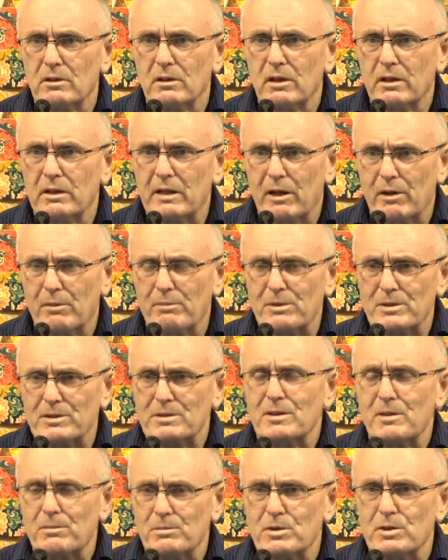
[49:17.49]
and our
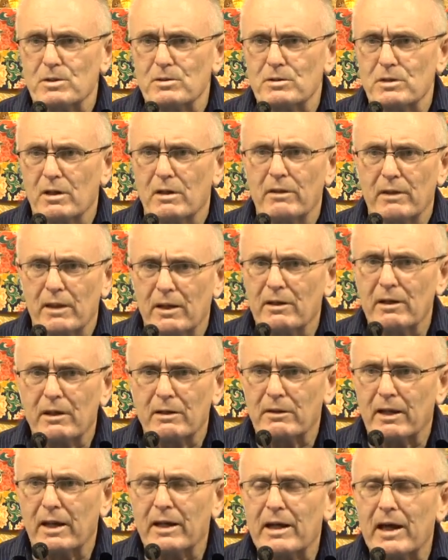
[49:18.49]
perceptions, they
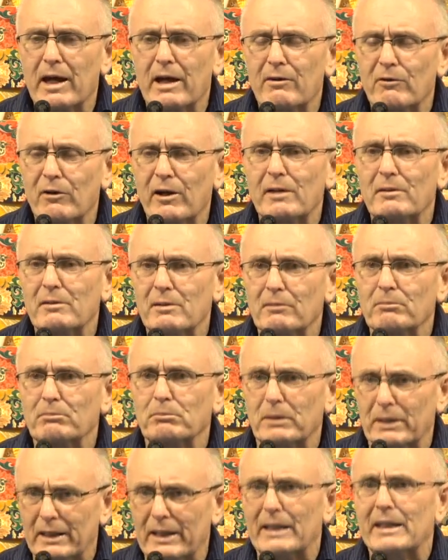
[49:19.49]
are at
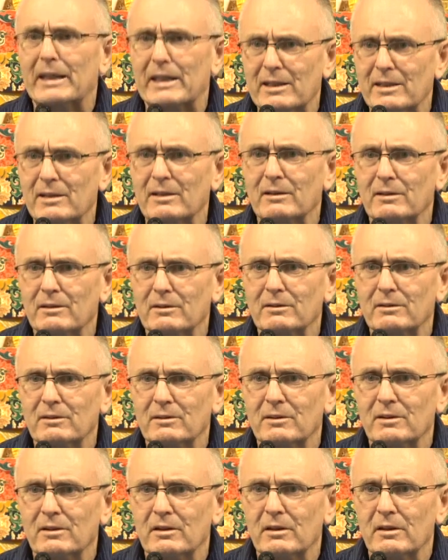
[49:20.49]
play.
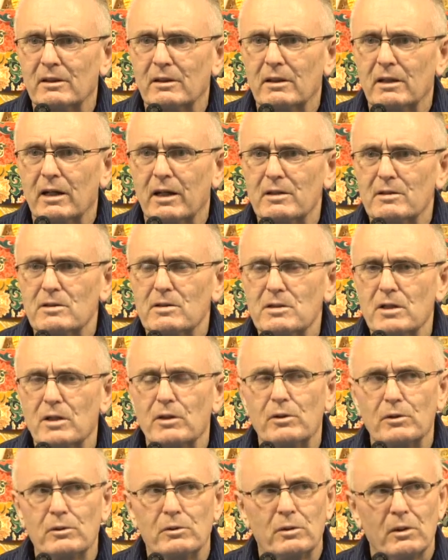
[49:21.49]
And
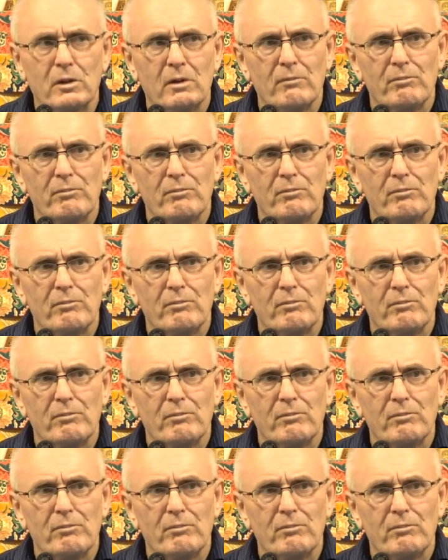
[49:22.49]
so